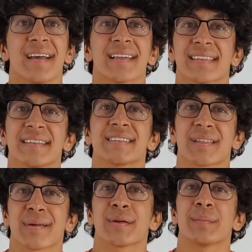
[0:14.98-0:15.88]
Let's
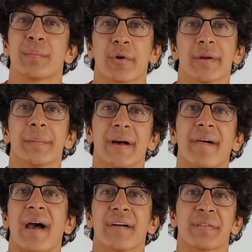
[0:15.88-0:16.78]
learn more about
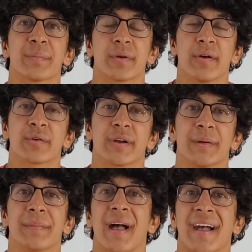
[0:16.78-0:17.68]
how the
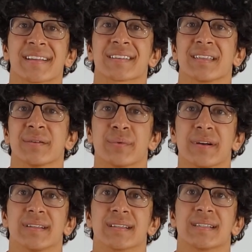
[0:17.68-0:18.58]
program actually
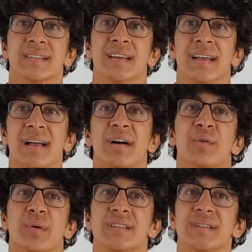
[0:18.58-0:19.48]
works.
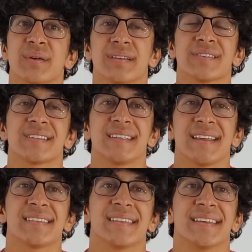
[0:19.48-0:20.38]
Once you
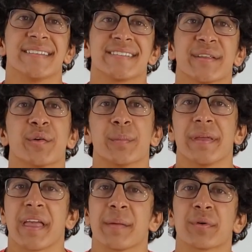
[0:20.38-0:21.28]
understand this, you'll
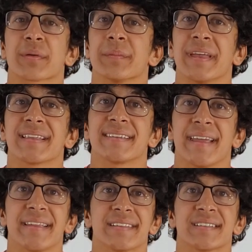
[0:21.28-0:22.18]
be able to make
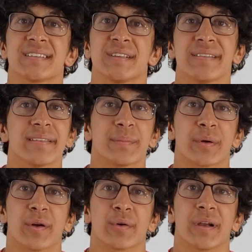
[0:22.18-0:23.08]
changes to the
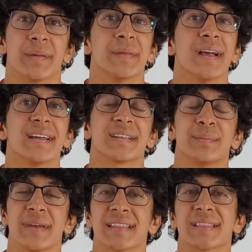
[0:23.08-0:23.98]
program to
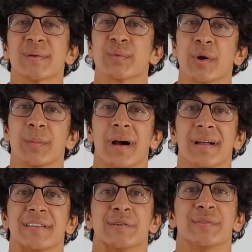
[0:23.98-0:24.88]
make the
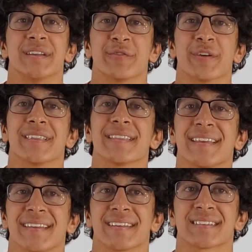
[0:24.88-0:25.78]
robot do different
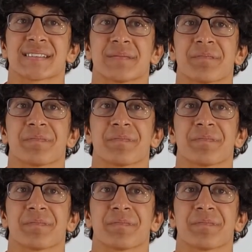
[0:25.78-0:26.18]
things.